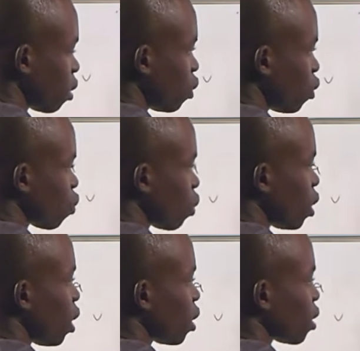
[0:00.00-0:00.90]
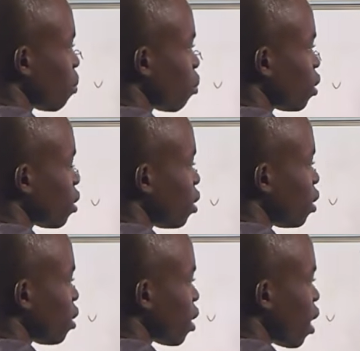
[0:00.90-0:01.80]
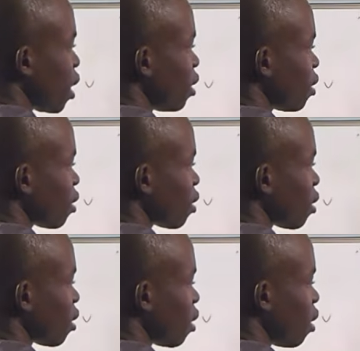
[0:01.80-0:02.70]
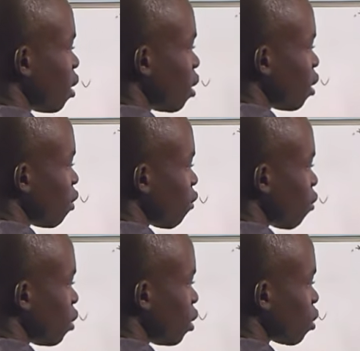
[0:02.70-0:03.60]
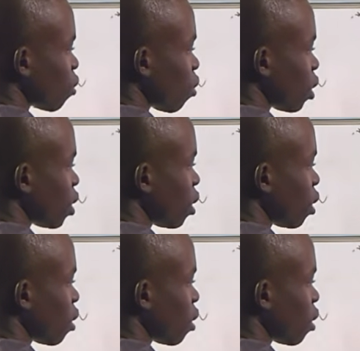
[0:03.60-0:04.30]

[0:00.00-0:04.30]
So the examples, this is ice, for this is water,